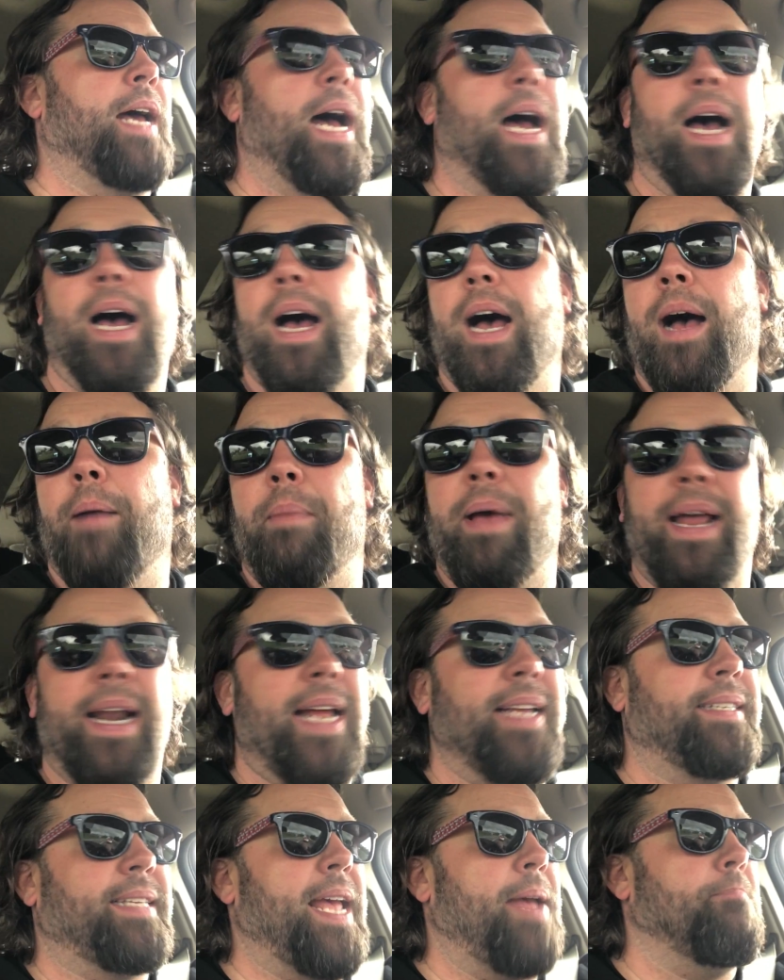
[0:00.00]
And
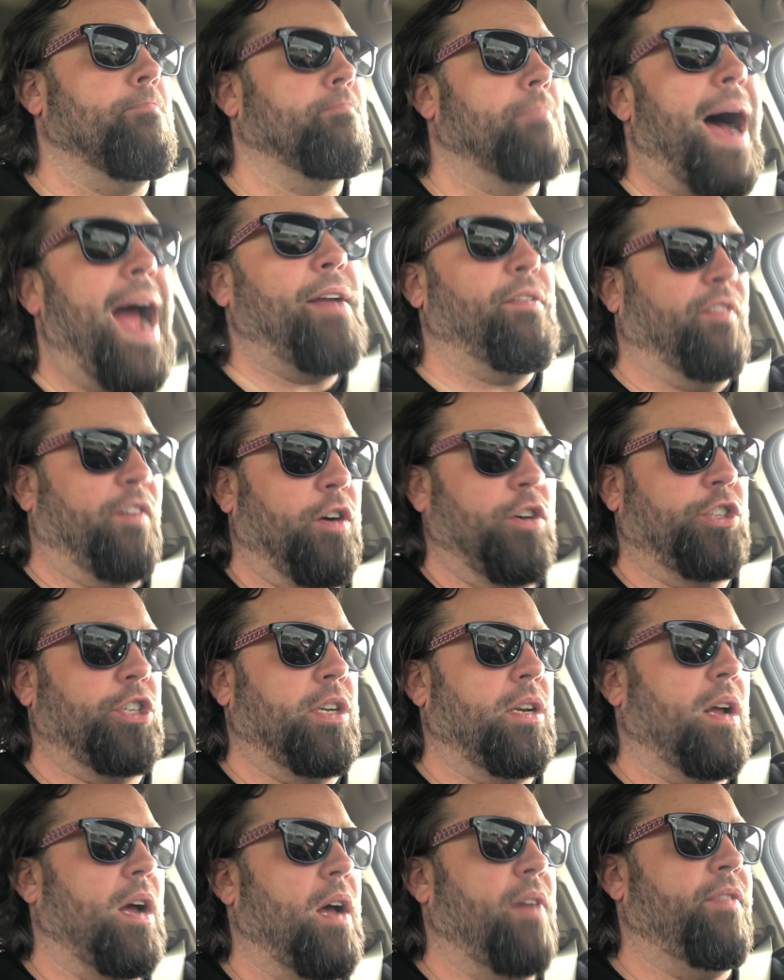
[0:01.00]
I say my
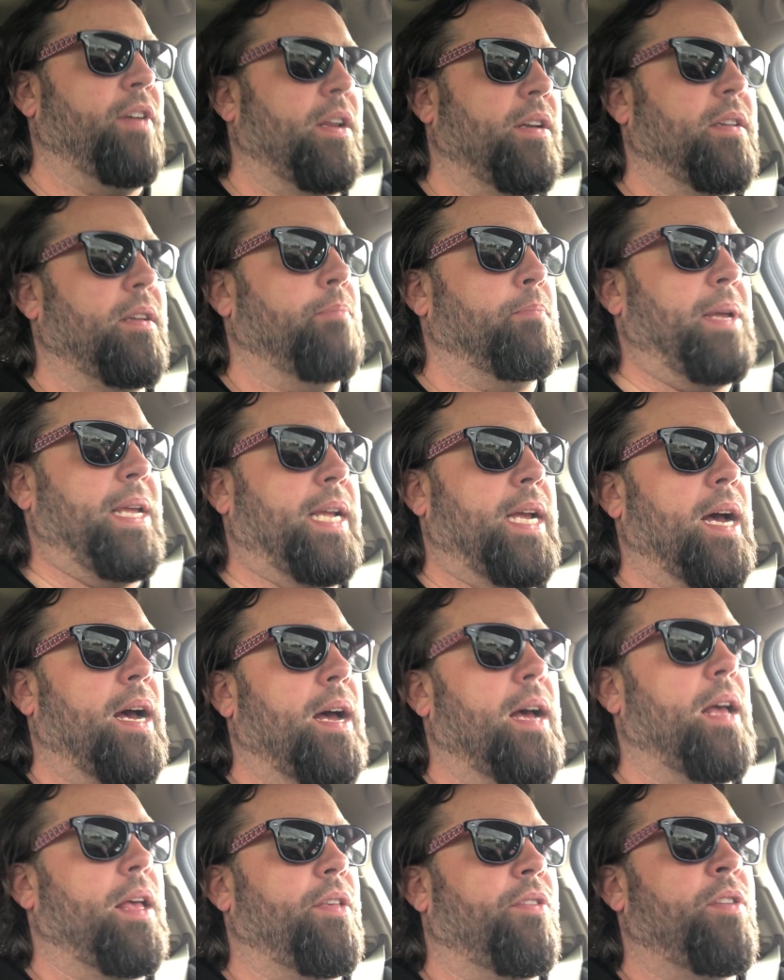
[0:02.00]
version of it
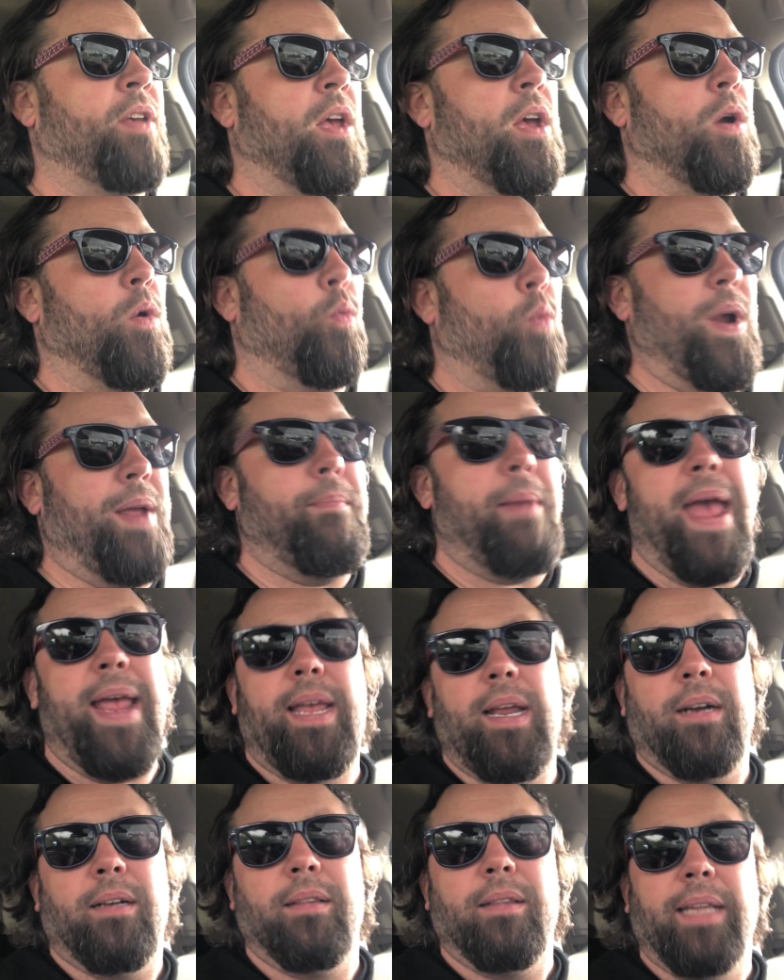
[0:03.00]
because we make
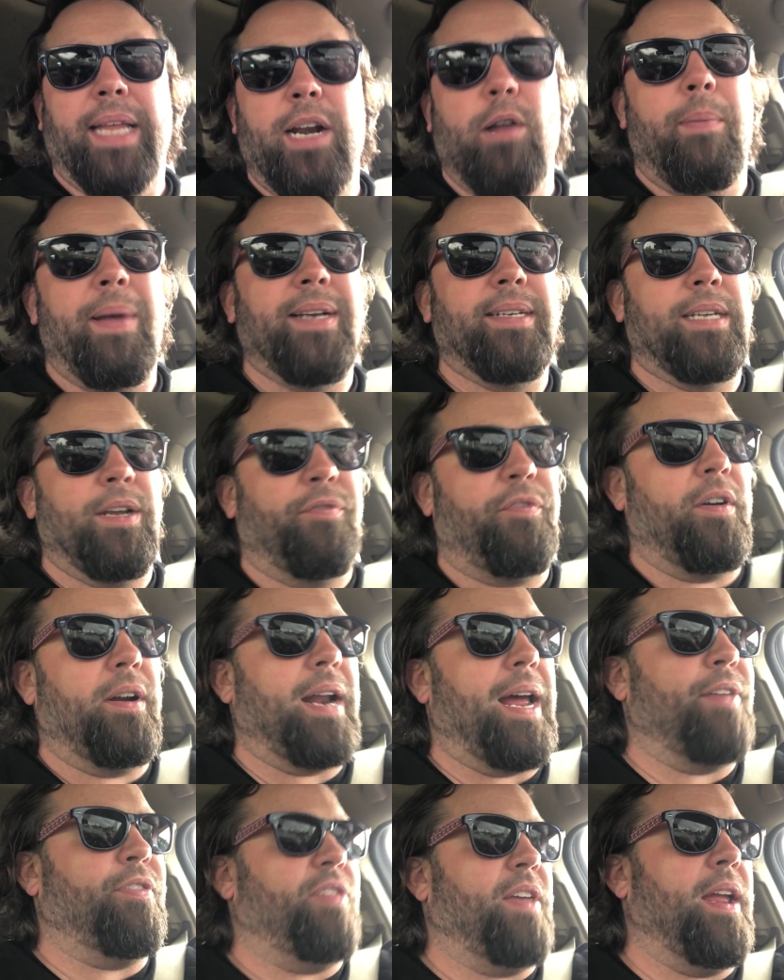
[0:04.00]
it a little bit different,
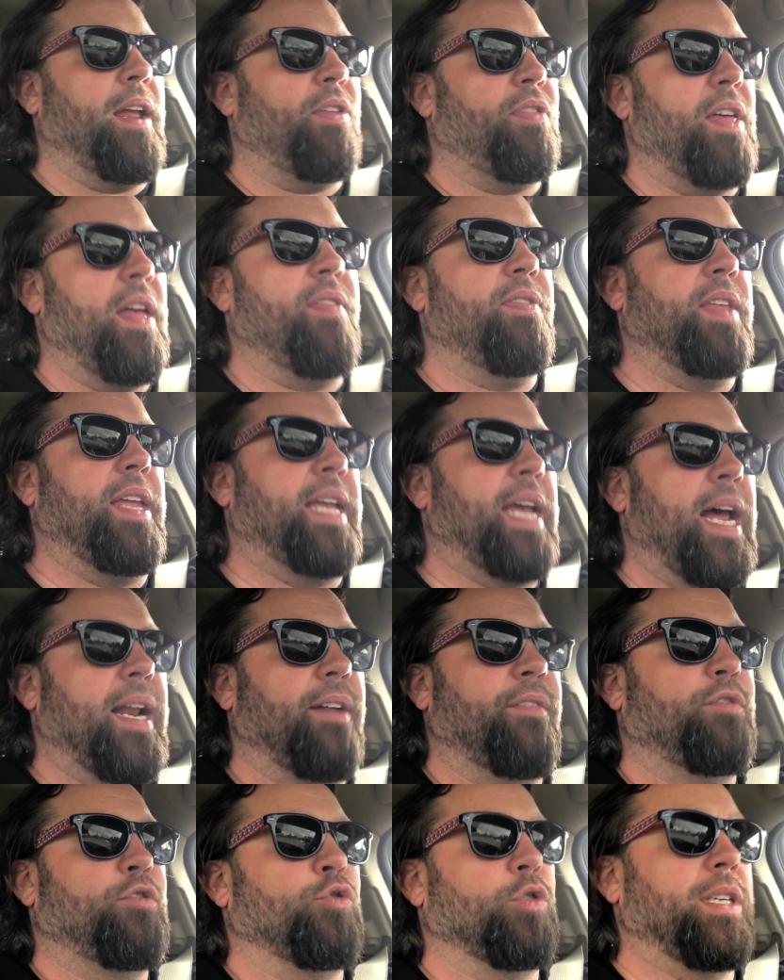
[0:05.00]
I think, than the kind
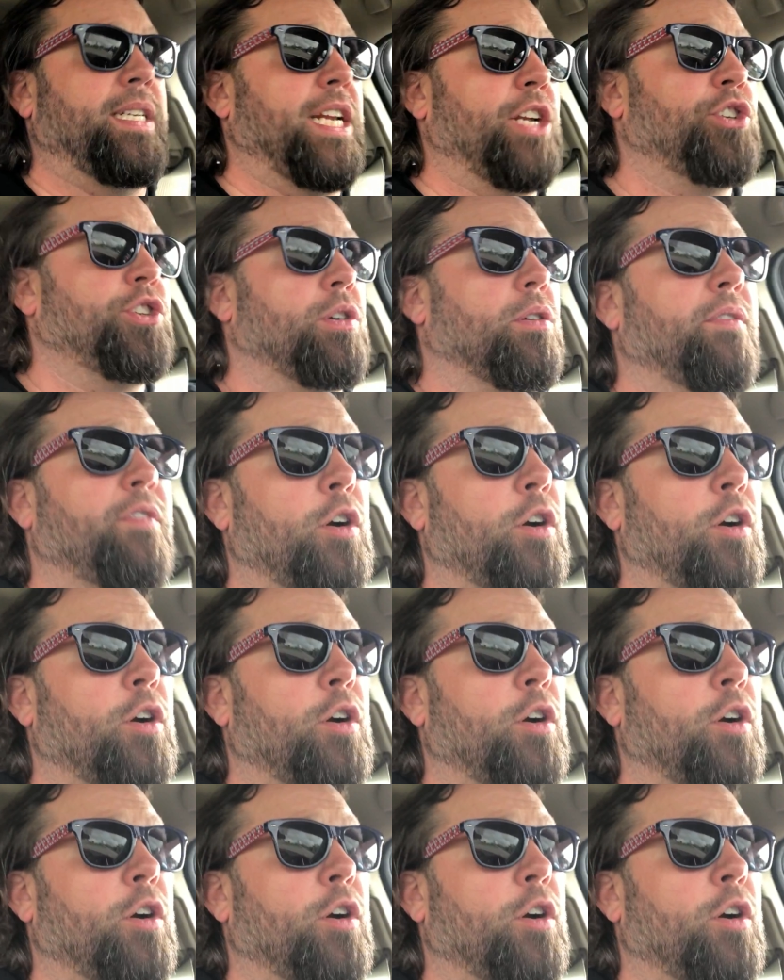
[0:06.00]
of traditional